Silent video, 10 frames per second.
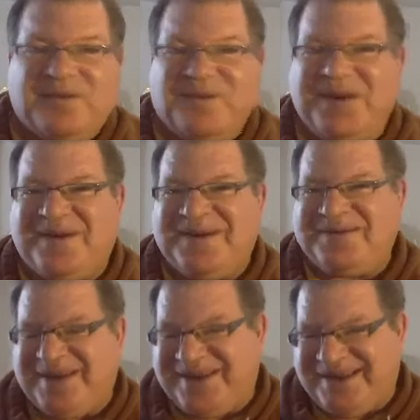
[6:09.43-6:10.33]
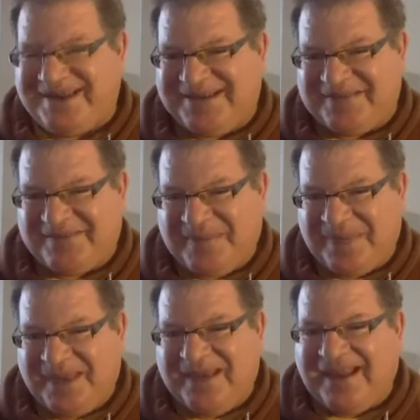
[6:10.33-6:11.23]
Where is my?
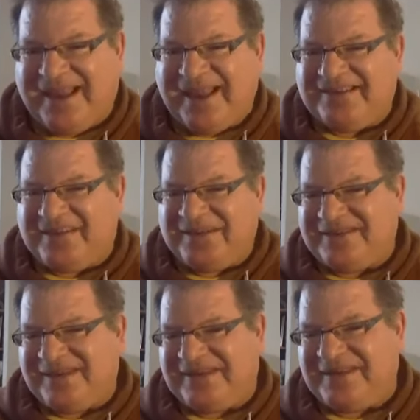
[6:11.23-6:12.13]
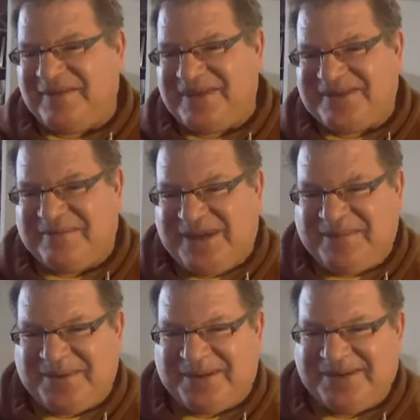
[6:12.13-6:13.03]
I had it all done on a piece of
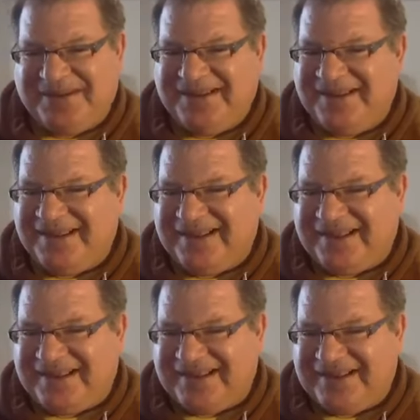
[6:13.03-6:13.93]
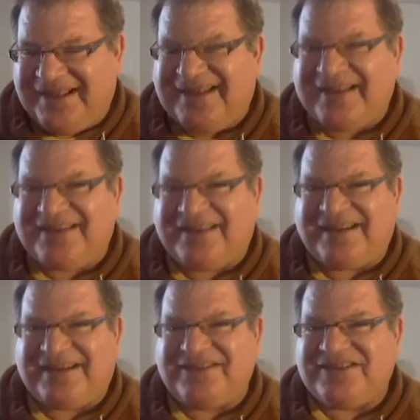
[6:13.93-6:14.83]
paper, and I thought I
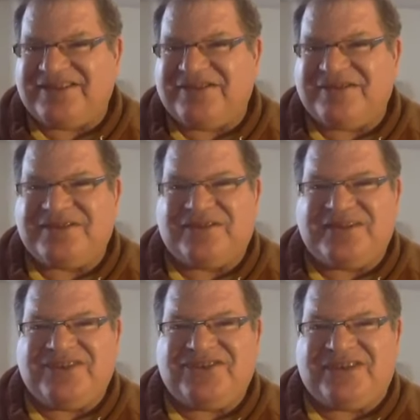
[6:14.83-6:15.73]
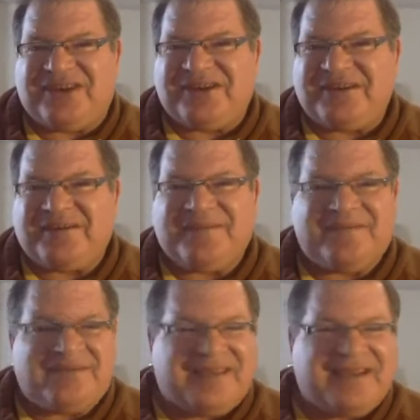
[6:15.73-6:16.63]
could just do a screen share.
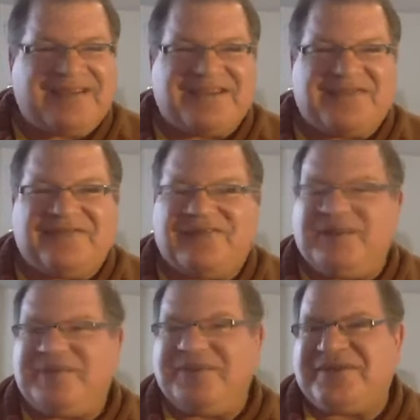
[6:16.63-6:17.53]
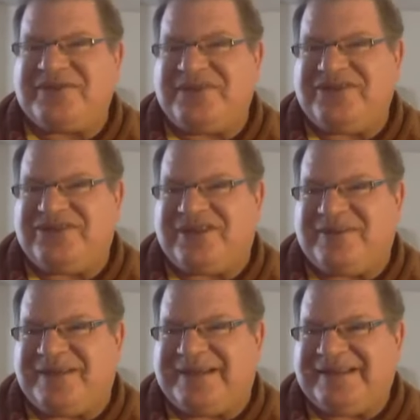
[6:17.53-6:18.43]
That I could just flip to a screen share,
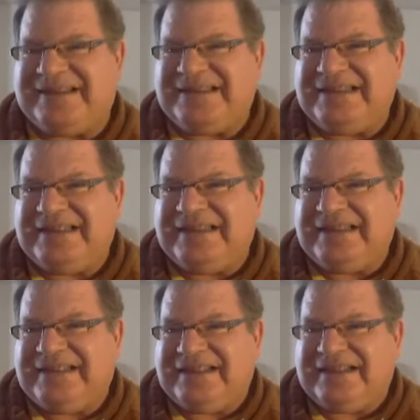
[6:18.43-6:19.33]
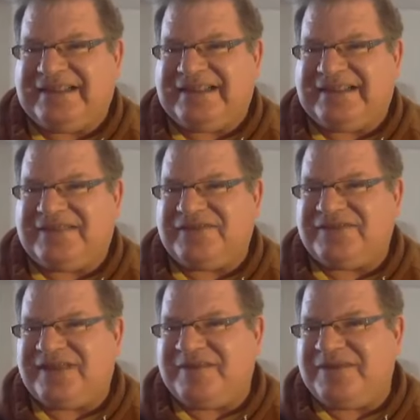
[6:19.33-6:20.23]
but it's the first
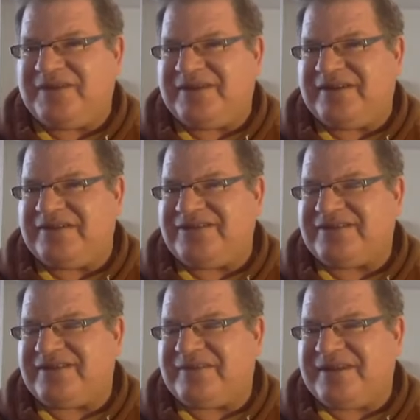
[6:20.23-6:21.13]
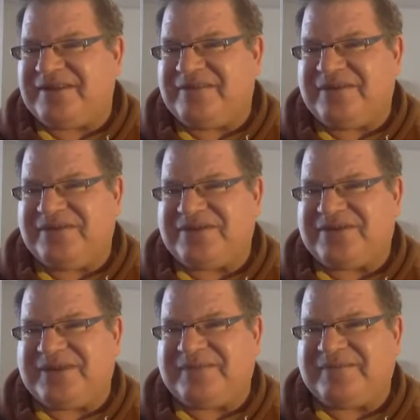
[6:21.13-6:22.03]
time doing it just on my computer screen.